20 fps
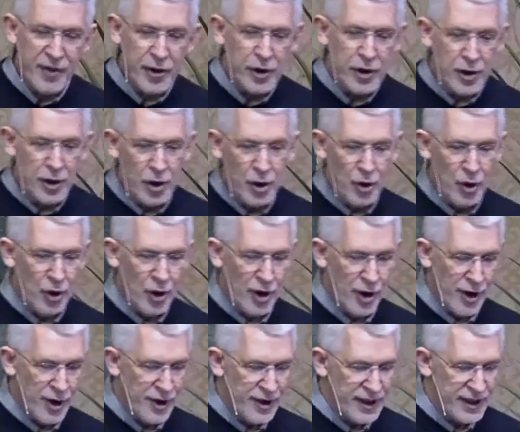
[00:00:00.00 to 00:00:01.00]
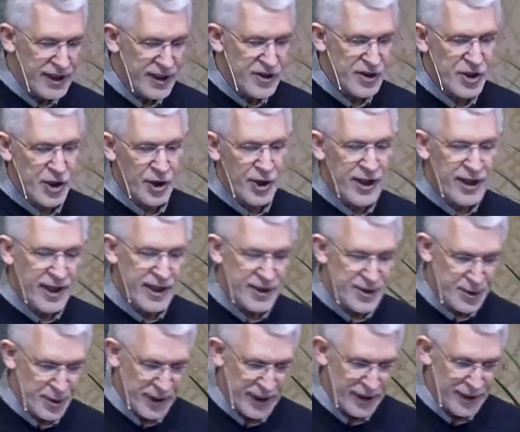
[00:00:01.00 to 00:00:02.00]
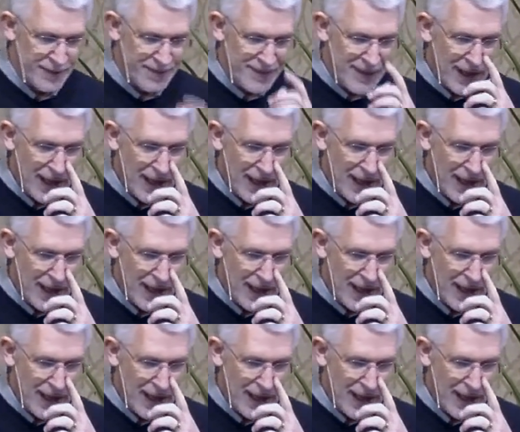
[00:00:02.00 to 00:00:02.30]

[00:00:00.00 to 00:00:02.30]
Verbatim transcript: the Lord concerning Israel.